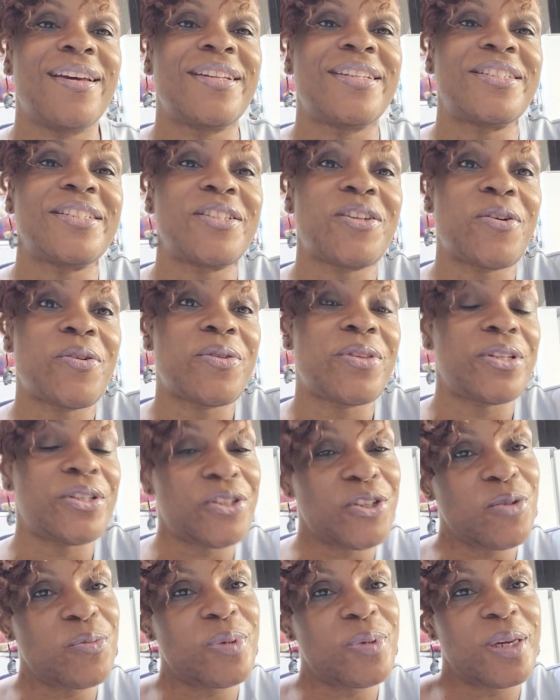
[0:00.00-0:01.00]
So the
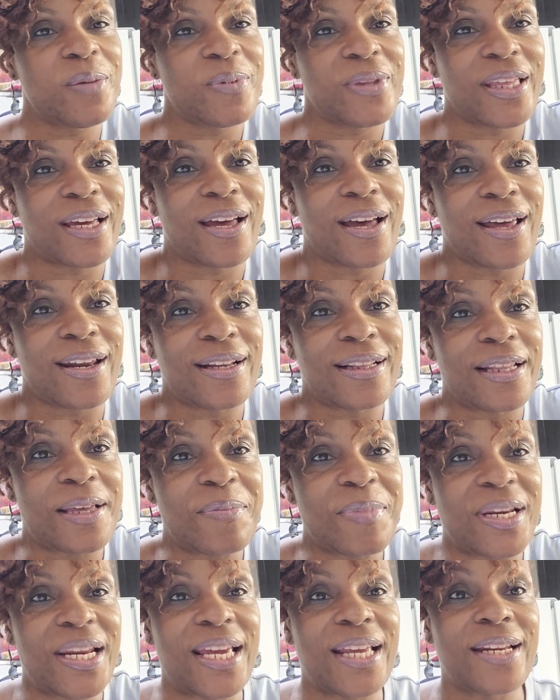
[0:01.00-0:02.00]
2 people that got
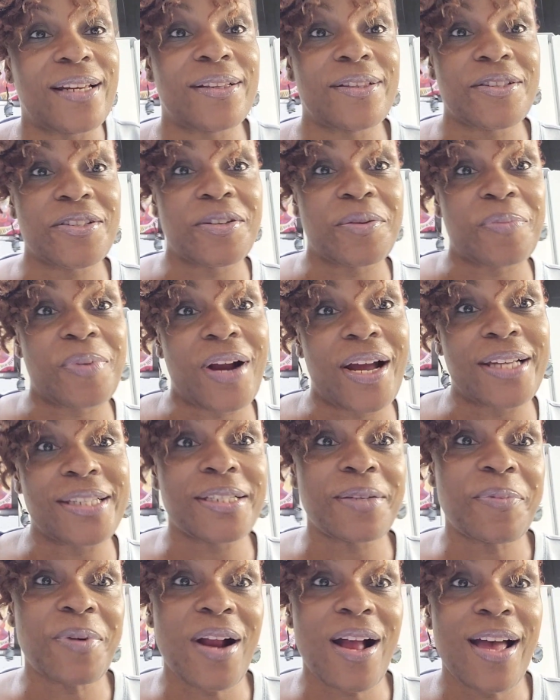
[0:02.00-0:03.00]
eliminated, surprise,
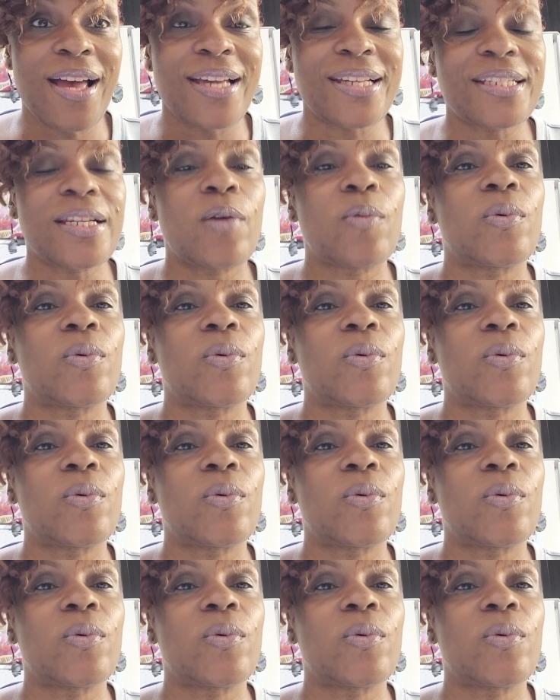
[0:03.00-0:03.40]
surprise,